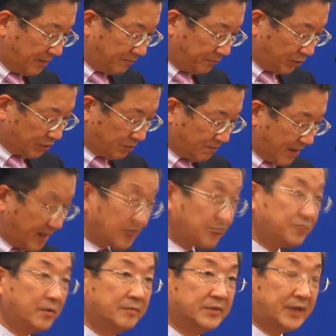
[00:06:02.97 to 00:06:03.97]
import March
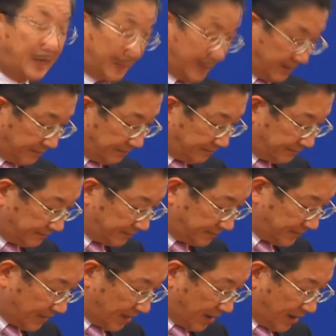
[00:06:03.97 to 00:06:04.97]
from Thailand,
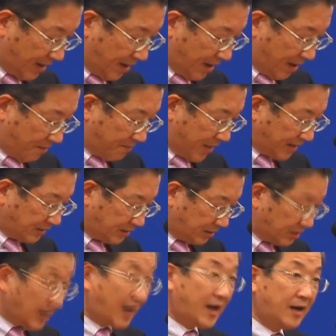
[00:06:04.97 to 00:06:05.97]

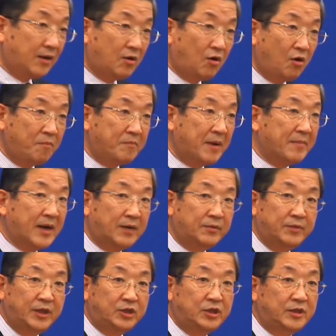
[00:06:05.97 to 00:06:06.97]
but an Oppama,
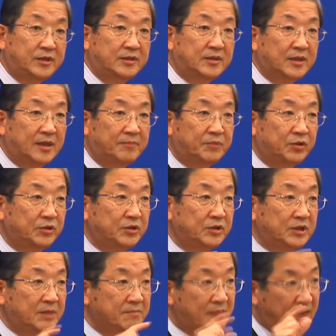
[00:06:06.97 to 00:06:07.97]
which is
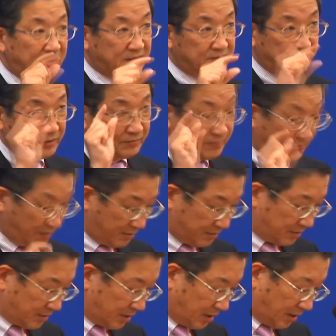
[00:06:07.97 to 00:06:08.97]
producing March before,
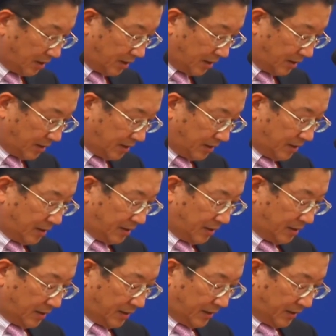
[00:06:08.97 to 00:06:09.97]

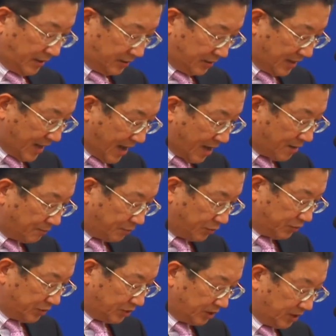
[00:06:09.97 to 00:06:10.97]
is now
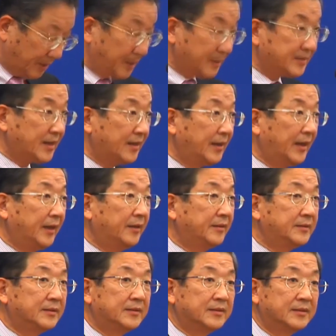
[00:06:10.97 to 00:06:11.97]
producing Nissan Leaf,
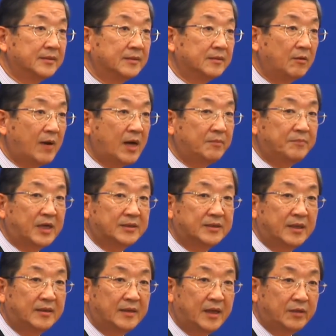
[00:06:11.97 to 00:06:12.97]
the
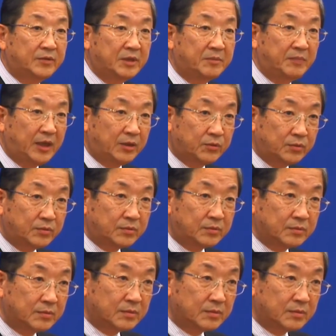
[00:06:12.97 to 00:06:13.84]
100% electric vehicle.